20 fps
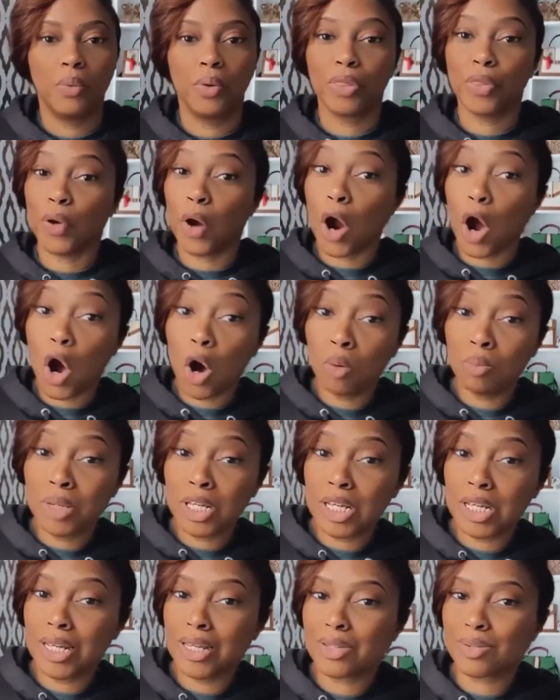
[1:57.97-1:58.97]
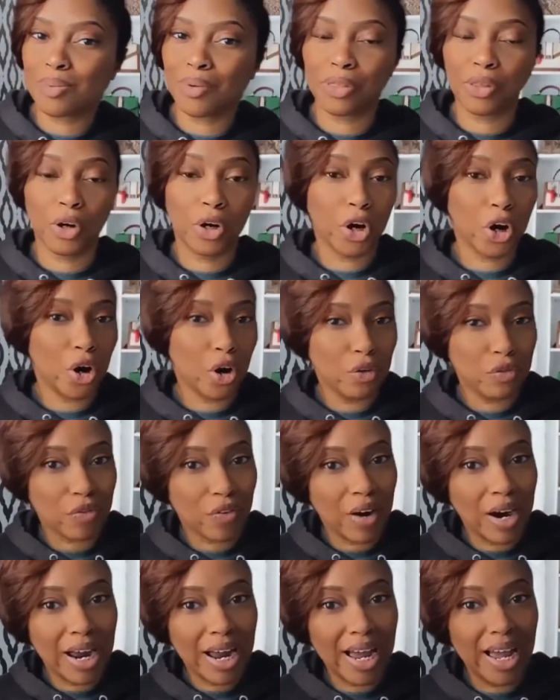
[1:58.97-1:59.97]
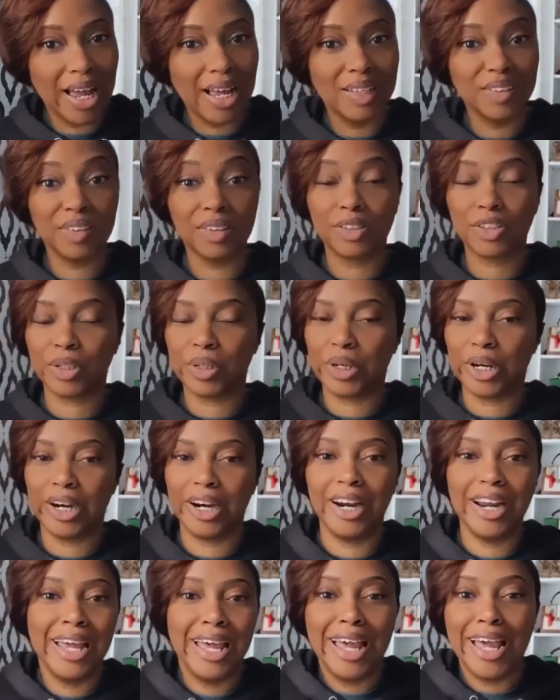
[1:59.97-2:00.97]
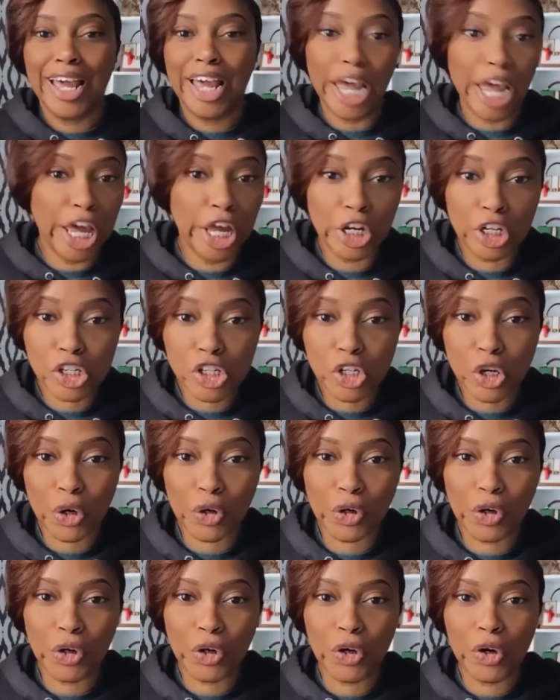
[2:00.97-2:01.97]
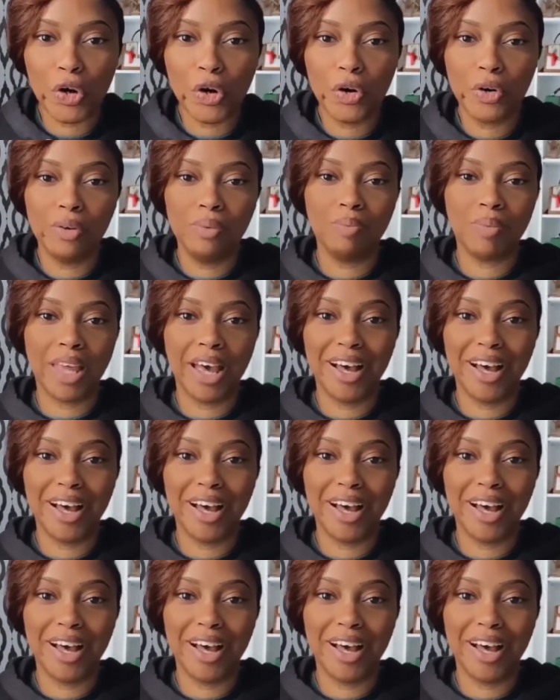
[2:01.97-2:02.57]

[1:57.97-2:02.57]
with your homies, with your girlfriends, your inner circle.